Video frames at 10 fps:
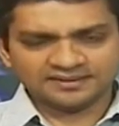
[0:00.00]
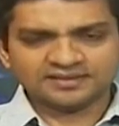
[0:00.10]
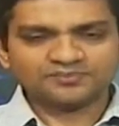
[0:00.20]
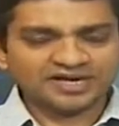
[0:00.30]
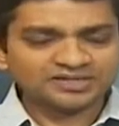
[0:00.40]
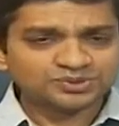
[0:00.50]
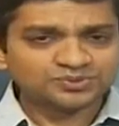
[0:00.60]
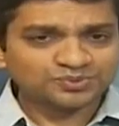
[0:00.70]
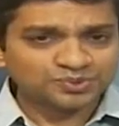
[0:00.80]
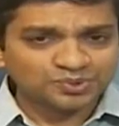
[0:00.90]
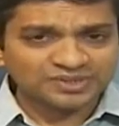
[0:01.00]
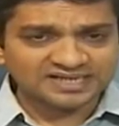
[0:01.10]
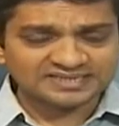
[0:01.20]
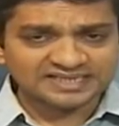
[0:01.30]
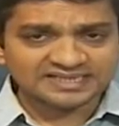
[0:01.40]
by 2
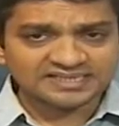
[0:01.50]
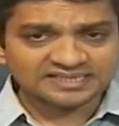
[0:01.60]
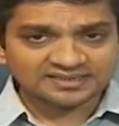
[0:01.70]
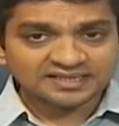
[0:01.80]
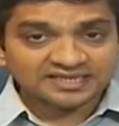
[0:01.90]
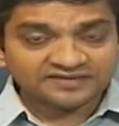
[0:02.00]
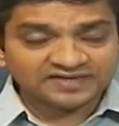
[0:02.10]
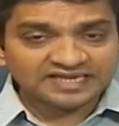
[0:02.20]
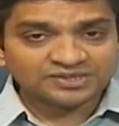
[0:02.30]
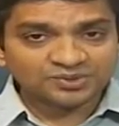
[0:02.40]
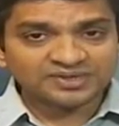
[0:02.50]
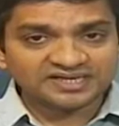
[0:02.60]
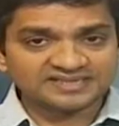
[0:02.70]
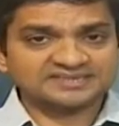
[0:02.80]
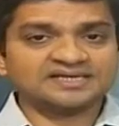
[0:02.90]
degrees centigrade. Even that 2
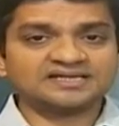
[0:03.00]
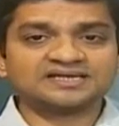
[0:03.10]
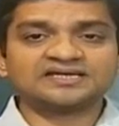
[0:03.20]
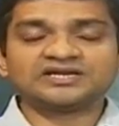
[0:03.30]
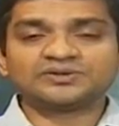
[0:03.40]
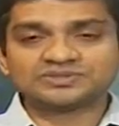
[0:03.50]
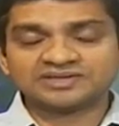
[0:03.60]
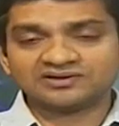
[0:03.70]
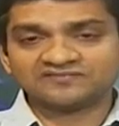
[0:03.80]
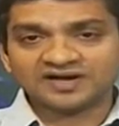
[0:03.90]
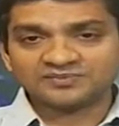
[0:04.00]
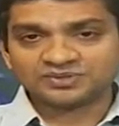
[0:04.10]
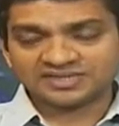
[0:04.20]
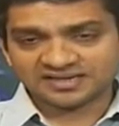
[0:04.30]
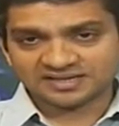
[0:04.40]
degrees centigrade can cause a lot of harm
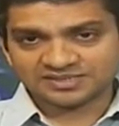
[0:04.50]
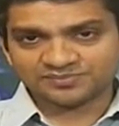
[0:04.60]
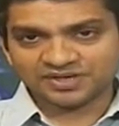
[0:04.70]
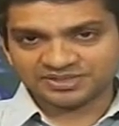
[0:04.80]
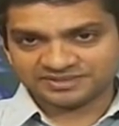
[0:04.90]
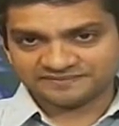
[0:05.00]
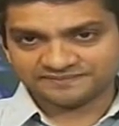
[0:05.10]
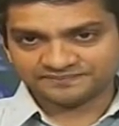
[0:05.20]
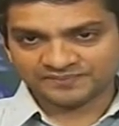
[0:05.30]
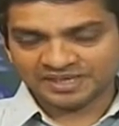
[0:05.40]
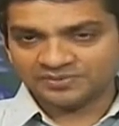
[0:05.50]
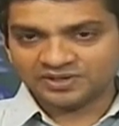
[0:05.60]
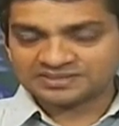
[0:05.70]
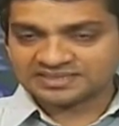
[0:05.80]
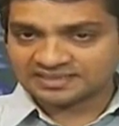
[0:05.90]
to the agriculture production,
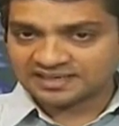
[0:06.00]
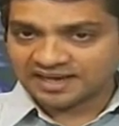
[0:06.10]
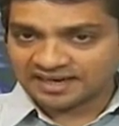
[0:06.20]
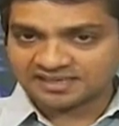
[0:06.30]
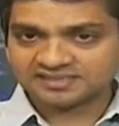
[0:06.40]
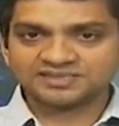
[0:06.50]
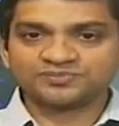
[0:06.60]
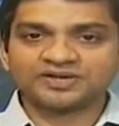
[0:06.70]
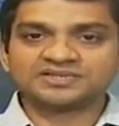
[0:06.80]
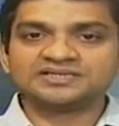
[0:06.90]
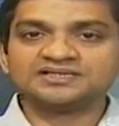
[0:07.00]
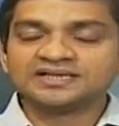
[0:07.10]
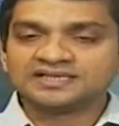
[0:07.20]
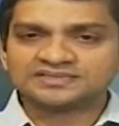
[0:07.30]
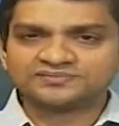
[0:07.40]
because the agriculture production
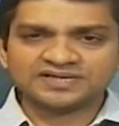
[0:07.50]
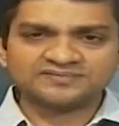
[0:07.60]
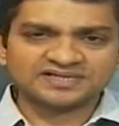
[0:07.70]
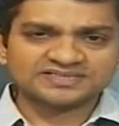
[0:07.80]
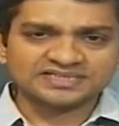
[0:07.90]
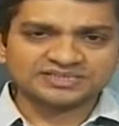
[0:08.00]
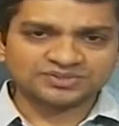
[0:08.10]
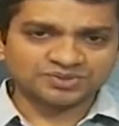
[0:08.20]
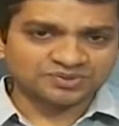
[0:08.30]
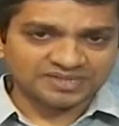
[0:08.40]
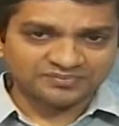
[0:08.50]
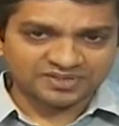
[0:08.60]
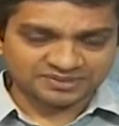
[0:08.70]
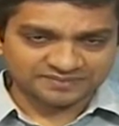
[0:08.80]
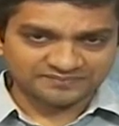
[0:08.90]
is very sensitive to
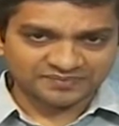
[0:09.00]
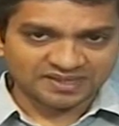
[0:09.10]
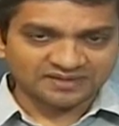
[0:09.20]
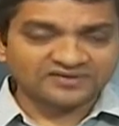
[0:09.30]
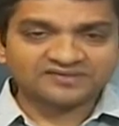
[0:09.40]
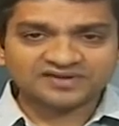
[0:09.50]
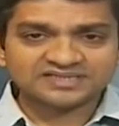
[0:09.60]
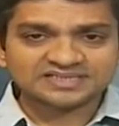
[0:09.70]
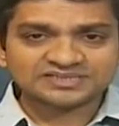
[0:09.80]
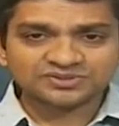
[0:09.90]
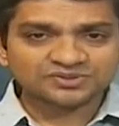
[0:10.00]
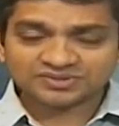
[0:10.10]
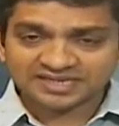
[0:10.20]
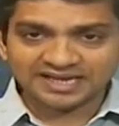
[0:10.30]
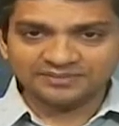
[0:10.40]
temperature, very sensitive to
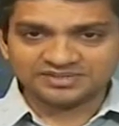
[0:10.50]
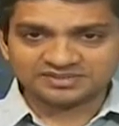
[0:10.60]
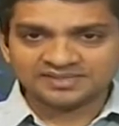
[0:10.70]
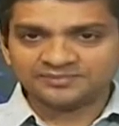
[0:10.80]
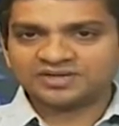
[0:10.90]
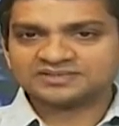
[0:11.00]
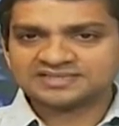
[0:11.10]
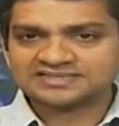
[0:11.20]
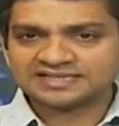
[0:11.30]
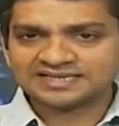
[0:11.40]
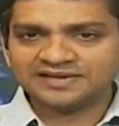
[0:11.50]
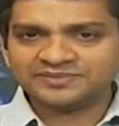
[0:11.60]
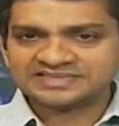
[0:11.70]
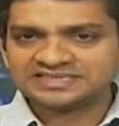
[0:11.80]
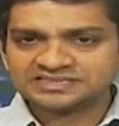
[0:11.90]
the climate, because it is a
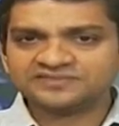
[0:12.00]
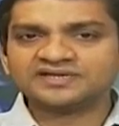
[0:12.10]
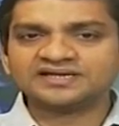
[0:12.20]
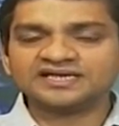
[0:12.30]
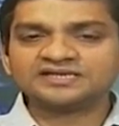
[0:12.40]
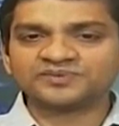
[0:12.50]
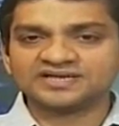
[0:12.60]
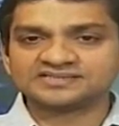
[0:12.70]
climate sensitive enterprise.